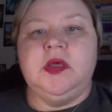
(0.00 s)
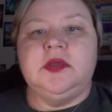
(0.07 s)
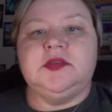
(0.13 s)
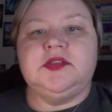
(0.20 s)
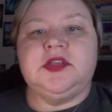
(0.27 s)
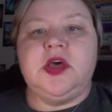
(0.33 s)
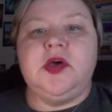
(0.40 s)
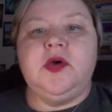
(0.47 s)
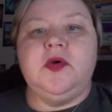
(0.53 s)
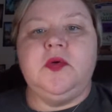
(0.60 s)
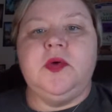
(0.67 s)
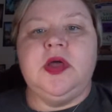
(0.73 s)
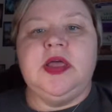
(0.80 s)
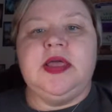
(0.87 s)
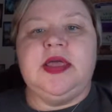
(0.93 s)

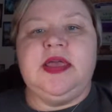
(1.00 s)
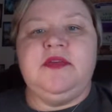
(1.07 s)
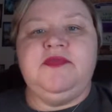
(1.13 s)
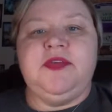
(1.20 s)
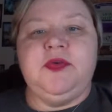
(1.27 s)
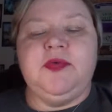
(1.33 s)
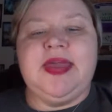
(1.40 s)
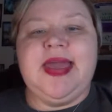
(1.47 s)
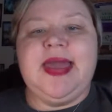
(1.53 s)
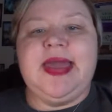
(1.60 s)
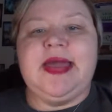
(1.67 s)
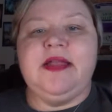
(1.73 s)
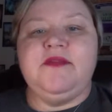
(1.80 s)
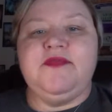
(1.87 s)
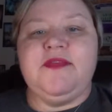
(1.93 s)
So if you
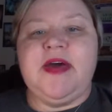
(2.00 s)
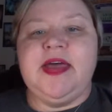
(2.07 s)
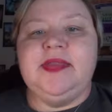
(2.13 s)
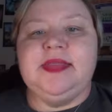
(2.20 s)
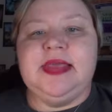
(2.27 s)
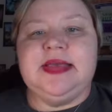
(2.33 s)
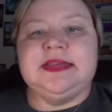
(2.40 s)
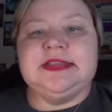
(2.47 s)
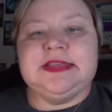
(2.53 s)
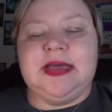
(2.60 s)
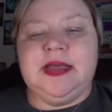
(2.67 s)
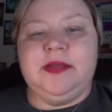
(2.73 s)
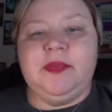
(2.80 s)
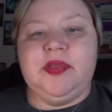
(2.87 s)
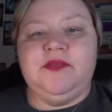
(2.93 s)
can't find the
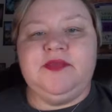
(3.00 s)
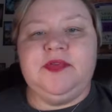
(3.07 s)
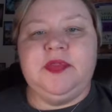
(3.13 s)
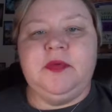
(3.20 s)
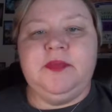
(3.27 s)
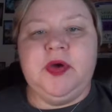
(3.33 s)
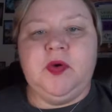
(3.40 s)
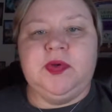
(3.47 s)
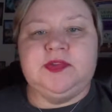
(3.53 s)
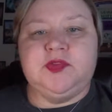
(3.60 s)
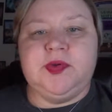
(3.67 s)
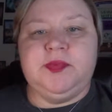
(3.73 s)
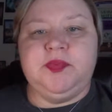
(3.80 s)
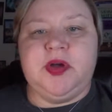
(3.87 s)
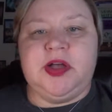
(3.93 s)
assignment for the
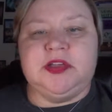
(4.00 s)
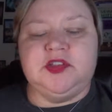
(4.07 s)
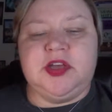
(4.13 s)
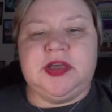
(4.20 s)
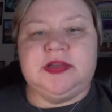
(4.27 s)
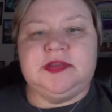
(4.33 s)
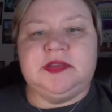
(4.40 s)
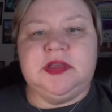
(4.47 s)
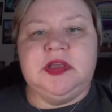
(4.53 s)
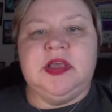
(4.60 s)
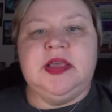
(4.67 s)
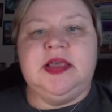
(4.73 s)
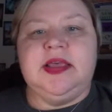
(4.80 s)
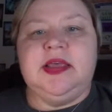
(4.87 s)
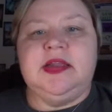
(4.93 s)
poetry project,
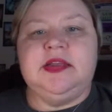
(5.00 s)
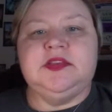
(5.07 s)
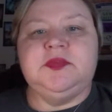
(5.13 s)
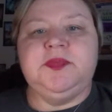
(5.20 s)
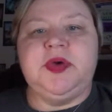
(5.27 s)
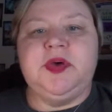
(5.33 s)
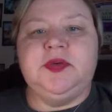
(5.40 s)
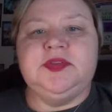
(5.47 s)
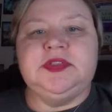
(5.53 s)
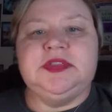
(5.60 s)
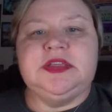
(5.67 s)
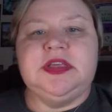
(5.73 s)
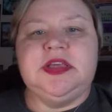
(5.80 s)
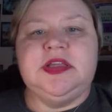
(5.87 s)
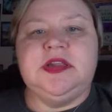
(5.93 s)
it is
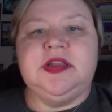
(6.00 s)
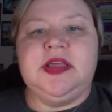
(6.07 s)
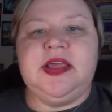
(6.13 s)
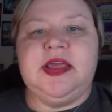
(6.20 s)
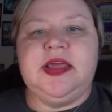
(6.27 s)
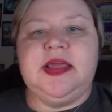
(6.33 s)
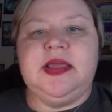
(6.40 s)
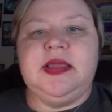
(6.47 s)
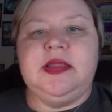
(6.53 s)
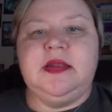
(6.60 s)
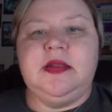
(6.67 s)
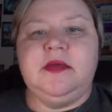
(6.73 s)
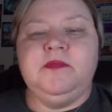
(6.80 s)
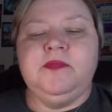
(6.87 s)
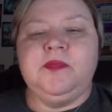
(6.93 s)
posted
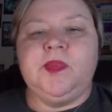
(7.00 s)
in